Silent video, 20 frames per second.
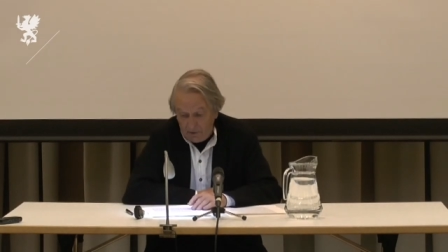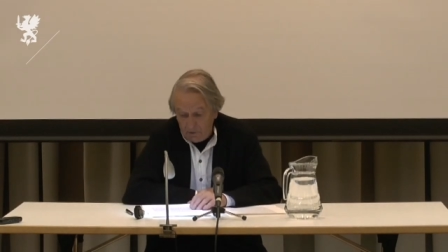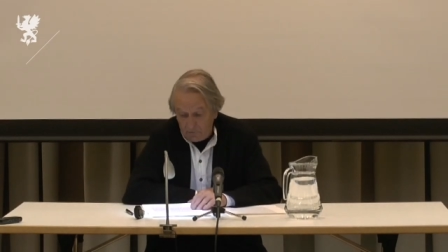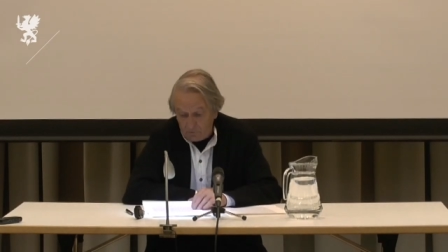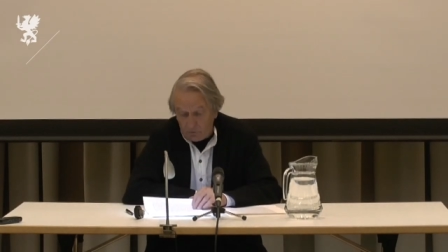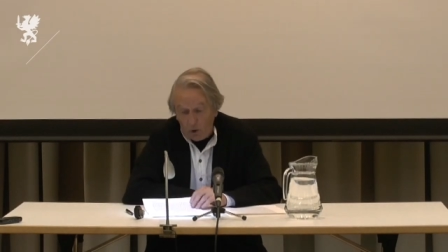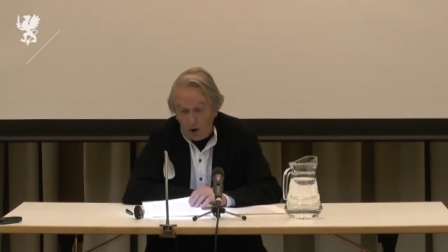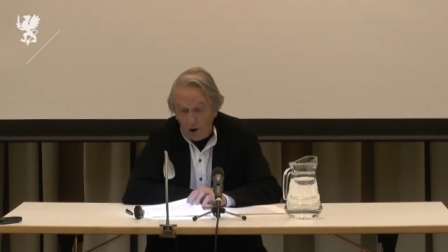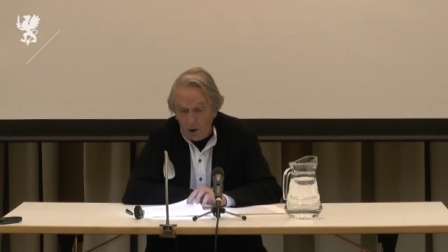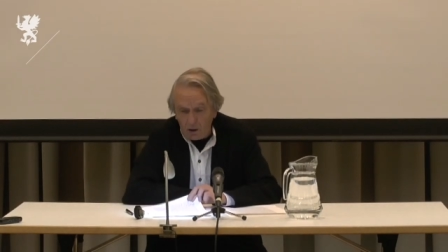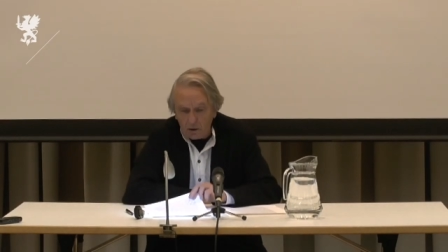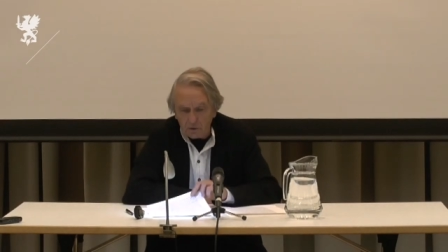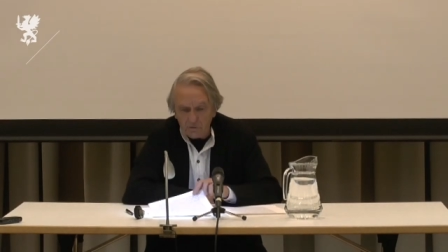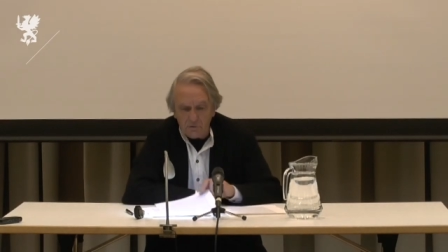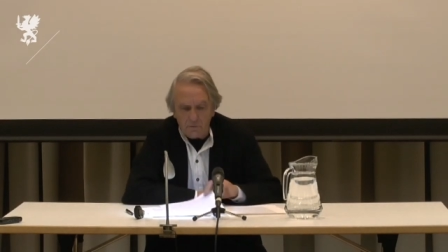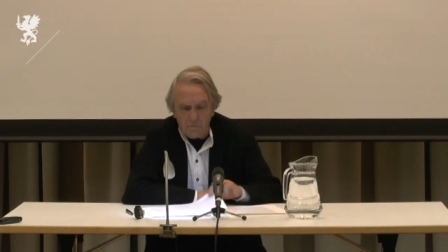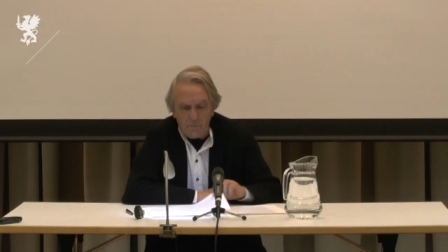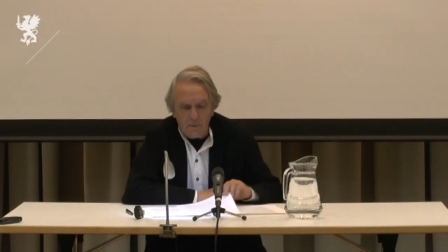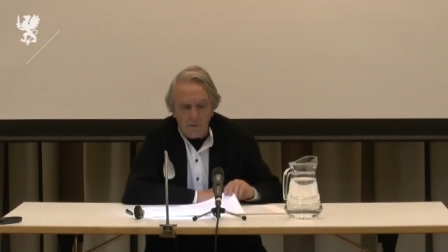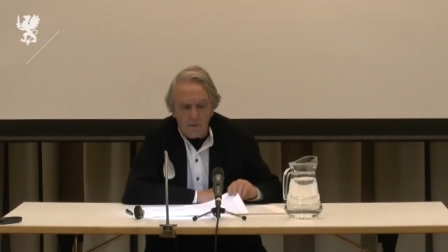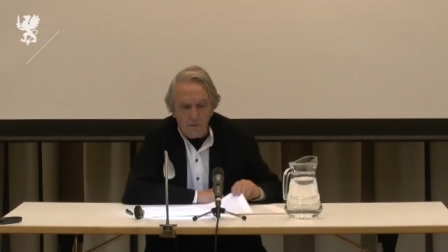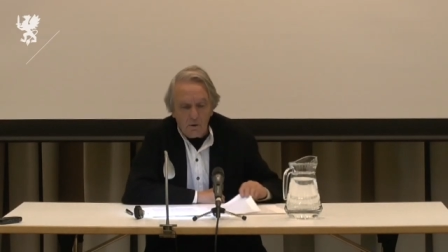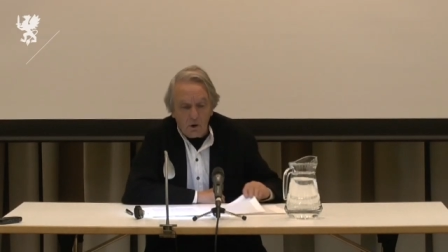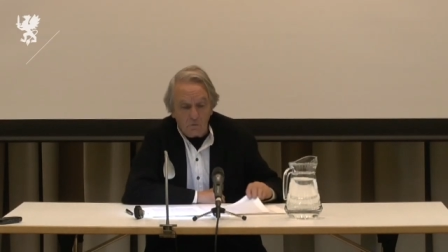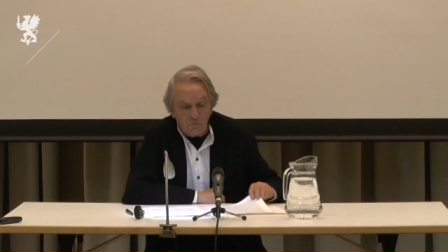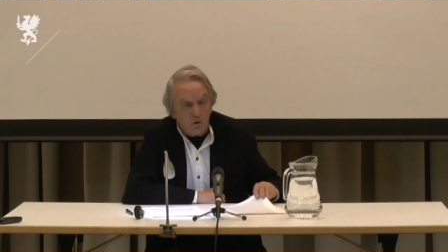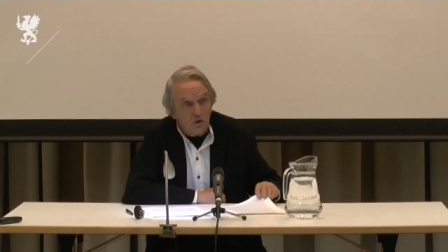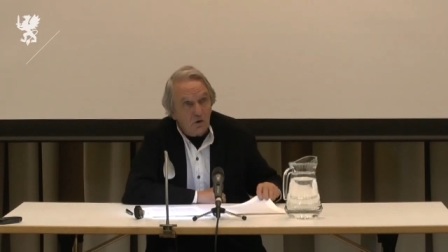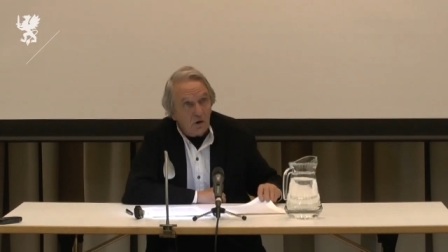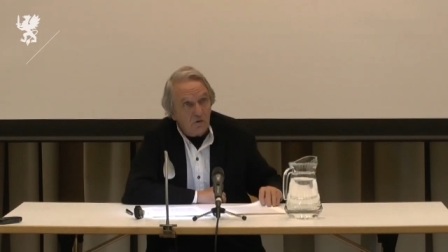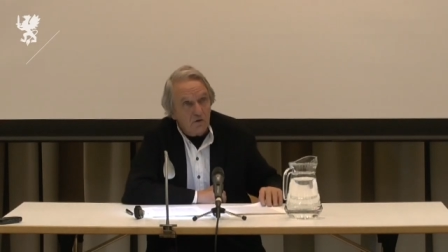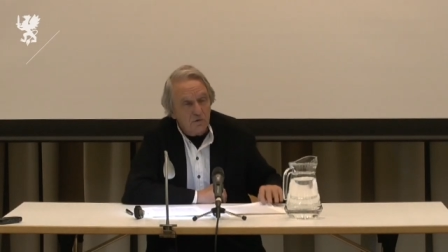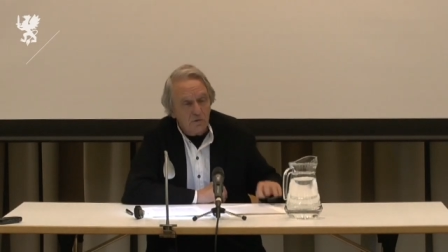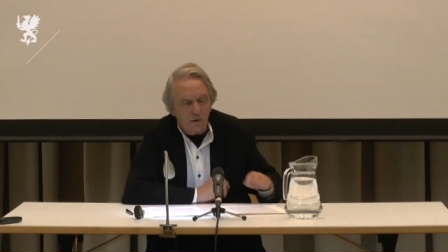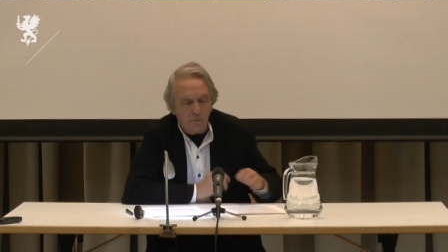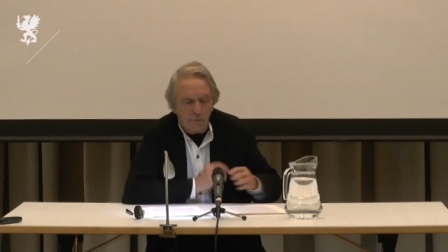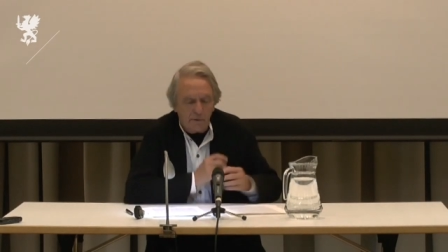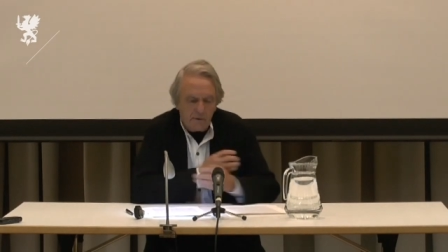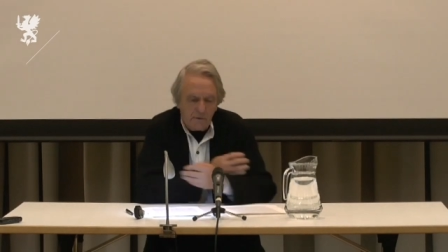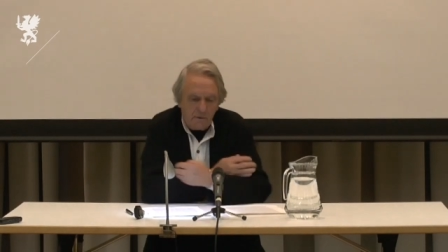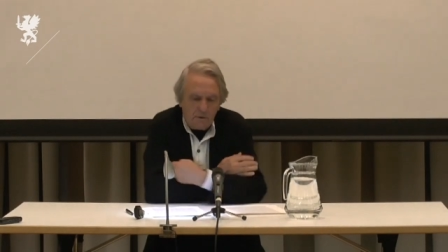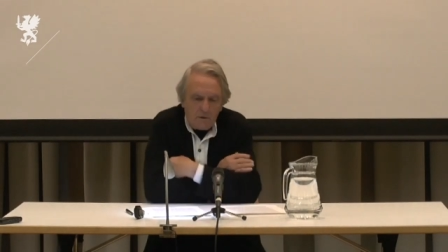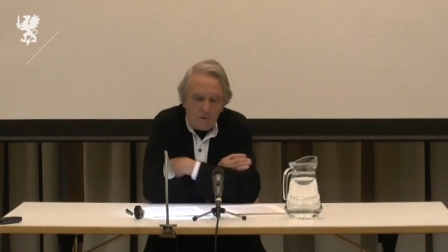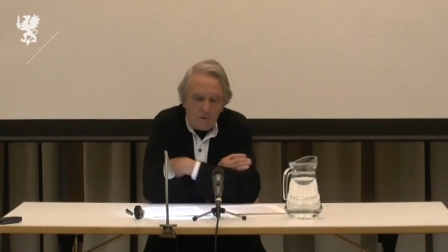for art. On the contrary,